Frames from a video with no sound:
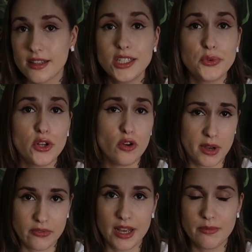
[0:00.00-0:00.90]
The things we know
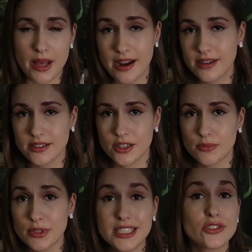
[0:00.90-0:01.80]
about vampires are
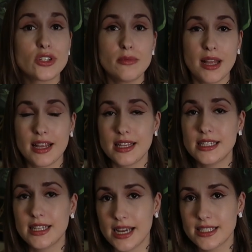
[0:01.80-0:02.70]
pretty streamlined
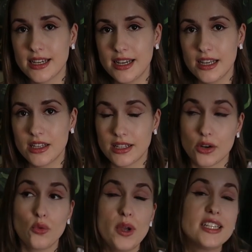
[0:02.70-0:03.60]
these days.
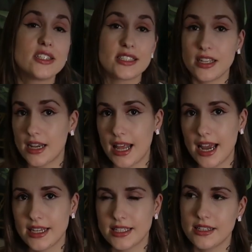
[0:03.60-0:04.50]
They're weak to
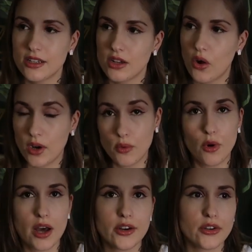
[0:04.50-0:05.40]
sunlight and holy
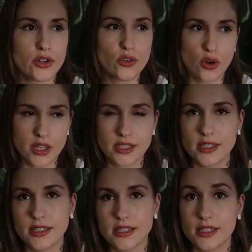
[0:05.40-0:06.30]
water and
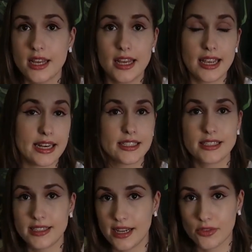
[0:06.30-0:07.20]
crosses and getting
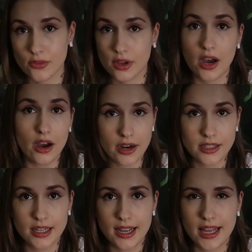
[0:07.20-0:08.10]
staked through the
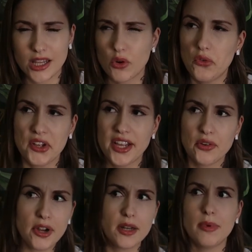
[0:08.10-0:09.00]
heart. They're all
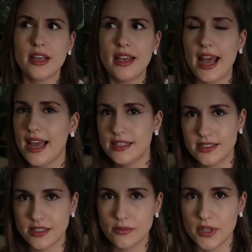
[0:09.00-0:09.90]
incredibly
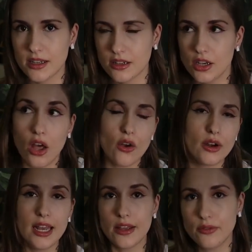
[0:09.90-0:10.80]
handsome and
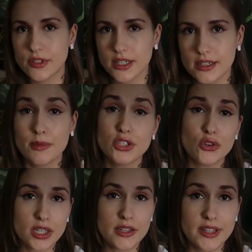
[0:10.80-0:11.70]
long-lived. The
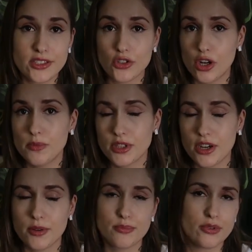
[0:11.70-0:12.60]
majority of these tropes
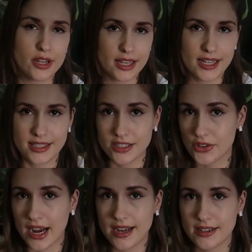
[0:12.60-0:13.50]
are pretty easy to
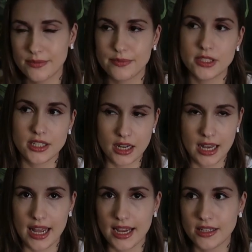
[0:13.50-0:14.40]
track.
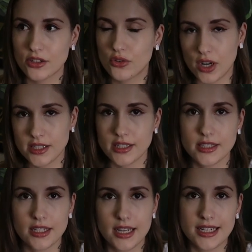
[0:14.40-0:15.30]
Sunlight,
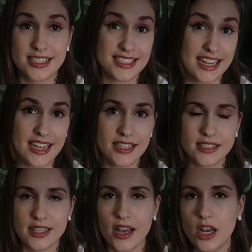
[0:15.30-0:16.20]
crosses,
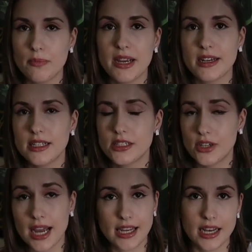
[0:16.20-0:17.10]
stakes, they all appeared in
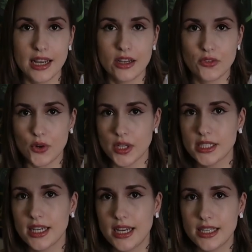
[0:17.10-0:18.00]
Dracula, of
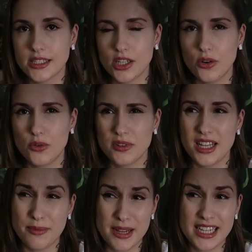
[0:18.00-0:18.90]
course. So
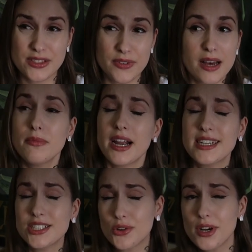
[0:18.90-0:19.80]
that makes
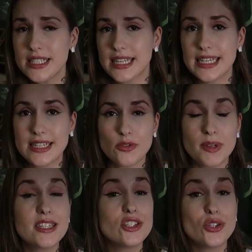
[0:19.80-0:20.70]
vampire stories a little
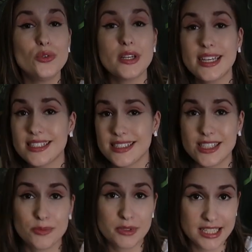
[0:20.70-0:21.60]
bit too easy
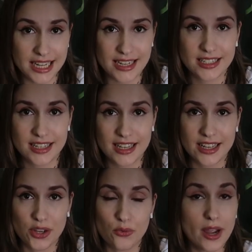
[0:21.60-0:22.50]
to predict.
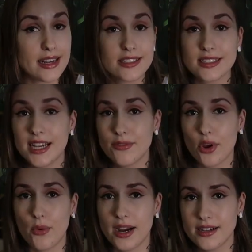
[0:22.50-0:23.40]
Writers
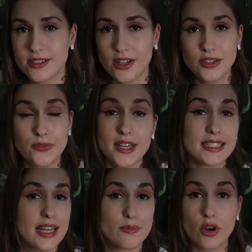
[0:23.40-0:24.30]
everywhere sought to
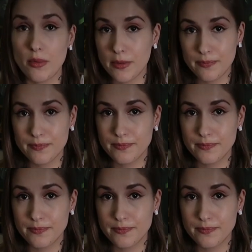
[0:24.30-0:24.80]
fix that problem.